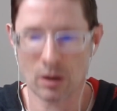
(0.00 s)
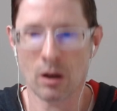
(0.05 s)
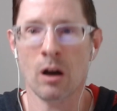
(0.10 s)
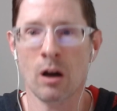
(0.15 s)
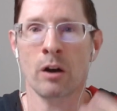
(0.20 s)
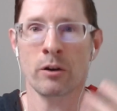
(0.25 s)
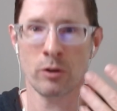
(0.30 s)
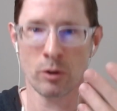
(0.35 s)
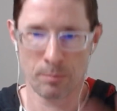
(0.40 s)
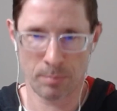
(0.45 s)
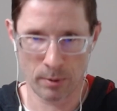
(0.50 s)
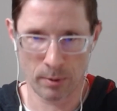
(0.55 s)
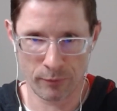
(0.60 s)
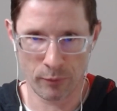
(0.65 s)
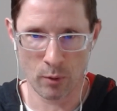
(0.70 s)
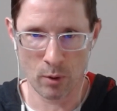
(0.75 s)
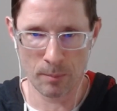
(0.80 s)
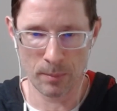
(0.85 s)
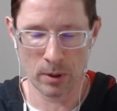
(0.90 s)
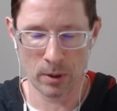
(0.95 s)

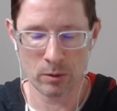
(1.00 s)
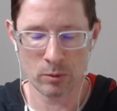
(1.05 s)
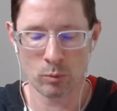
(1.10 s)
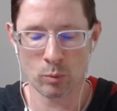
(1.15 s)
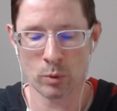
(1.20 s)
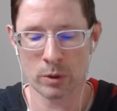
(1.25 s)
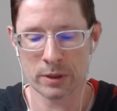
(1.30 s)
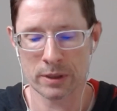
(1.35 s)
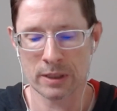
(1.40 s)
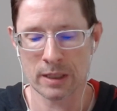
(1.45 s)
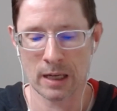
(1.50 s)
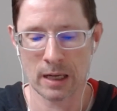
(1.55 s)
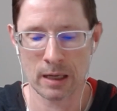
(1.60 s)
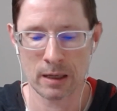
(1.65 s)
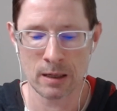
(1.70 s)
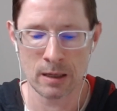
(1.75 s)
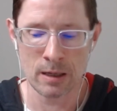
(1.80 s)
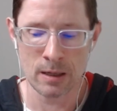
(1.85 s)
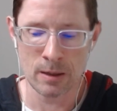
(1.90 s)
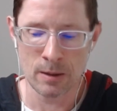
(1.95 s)
underperformer, we'll
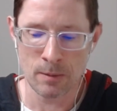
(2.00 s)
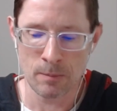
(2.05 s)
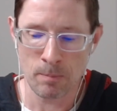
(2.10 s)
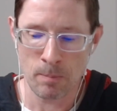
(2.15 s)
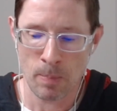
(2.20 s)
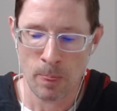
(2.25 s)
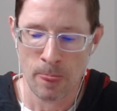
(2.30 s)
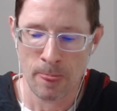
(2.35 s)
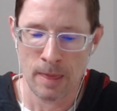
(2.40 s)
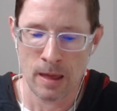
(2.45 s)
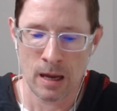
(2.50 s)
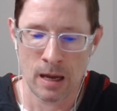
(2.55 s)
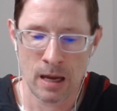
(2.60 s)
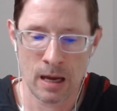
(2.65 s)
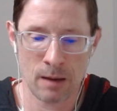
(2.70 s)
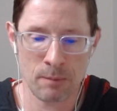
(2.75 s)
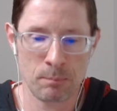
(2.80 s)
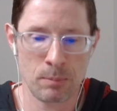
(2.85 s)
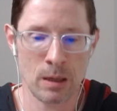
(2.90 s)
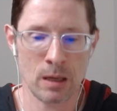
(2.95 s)
say,
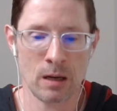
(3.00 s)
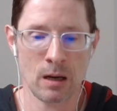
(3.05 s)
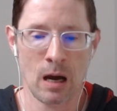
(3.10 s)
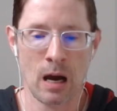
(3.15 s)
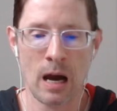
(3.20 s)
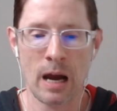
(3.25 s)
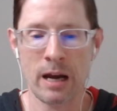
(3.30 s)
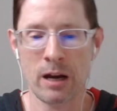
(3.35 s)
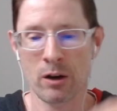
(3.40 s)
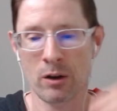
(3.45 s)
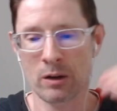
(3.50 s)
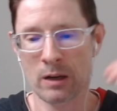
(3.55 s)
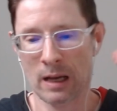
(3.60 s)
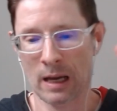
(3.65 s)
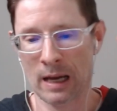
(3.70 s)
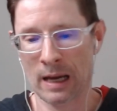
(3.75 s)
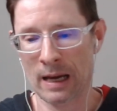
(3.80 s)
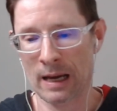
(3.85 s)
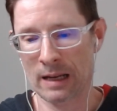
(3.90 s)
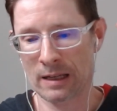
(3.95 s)
had been hired
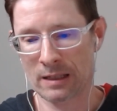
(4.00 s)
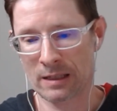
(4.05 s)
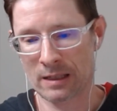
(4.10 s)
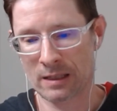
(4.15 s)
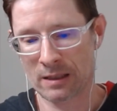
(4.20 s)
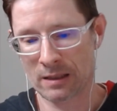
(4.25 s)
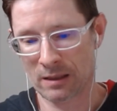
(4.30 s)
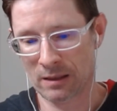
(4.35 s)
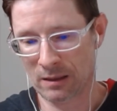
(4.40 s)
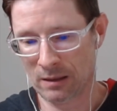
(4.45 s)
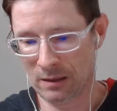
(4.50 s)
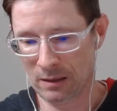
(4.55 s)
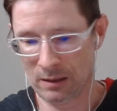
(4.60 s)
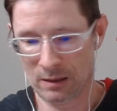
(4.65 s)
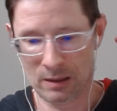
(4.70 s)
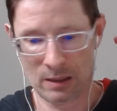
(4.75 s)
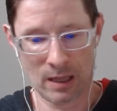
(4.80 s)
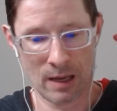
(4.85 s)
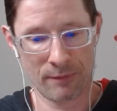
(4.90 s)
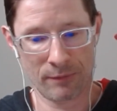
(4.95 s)
at
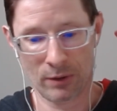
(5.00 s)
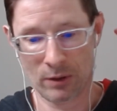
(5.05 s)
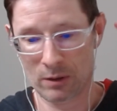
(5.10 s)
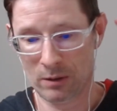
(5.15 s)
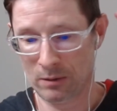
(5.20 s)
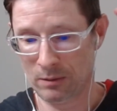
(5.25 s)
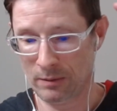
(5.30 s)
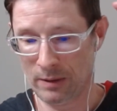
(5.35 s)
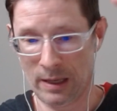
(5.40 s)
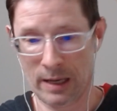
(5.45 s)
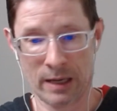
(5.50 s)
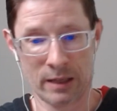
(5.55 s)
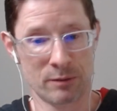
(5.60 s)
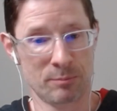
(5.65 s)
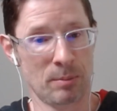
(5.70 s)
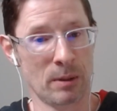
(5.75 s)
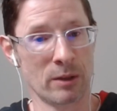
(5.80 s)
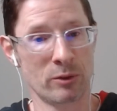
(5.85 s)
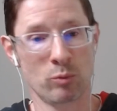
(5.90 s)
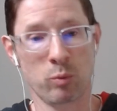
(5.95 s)
level X
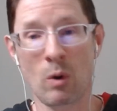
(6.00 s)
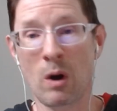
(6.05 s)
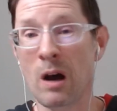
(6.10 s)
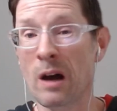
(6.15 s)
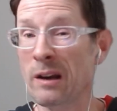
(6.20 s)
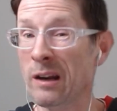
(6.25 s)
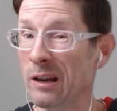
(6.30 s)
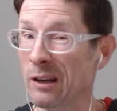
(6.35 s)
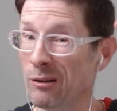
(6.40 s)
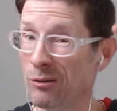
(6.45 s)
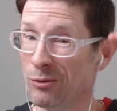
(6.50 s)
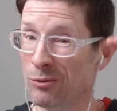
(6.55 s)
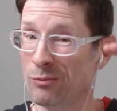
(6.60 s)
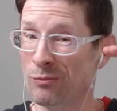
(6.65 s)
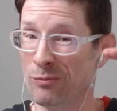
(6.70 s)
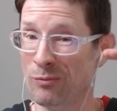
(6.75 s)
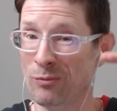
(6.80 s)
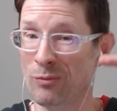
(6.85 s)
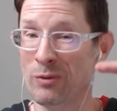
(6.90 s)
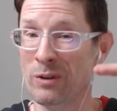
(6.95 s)
plus 1, and he was
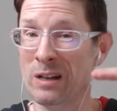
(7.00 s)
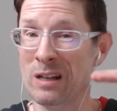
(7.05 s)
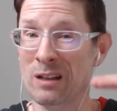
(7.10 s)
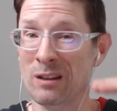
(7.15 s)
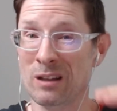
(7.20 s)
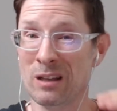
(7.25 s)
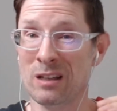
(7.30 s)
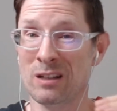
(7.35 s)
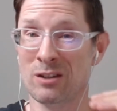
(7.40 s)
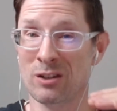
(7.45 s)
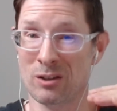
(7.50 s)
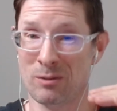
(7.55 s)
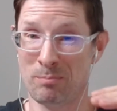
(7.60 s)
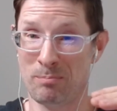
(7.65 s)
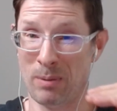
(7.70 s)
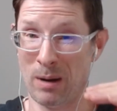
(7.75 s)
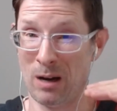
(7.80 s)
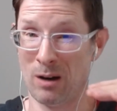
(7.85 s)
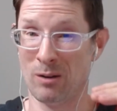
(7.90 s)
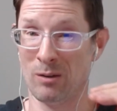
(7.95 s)
really just
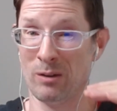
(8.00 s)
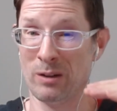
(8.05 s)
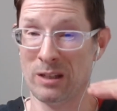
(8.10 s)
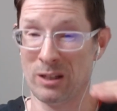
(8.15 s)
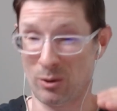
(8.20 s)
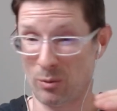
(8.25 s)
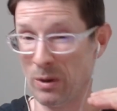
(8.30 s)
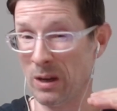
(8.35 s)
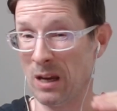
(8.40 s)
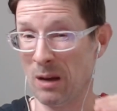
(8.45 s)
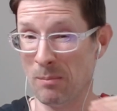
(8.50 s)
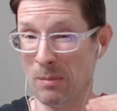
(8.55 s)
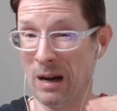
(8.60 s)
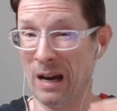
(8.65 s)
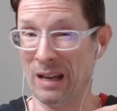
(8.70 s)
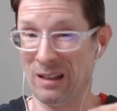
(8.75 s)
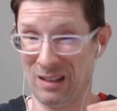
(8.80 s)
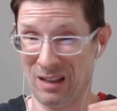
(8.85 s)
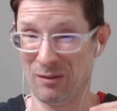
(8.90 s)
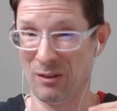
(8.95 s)
barely squeaking
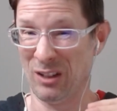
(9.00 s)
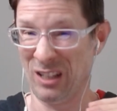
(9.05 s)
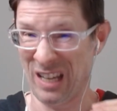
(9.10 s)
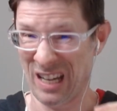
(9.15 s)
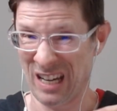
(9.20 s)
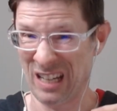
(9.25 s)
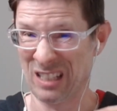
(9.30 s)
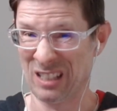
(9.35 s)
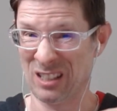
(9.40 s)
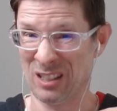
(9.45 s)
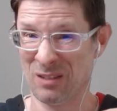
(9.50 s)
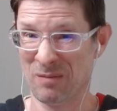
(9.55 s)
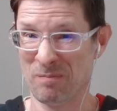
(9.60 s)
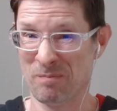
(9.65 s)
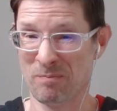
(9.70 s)
by at level X.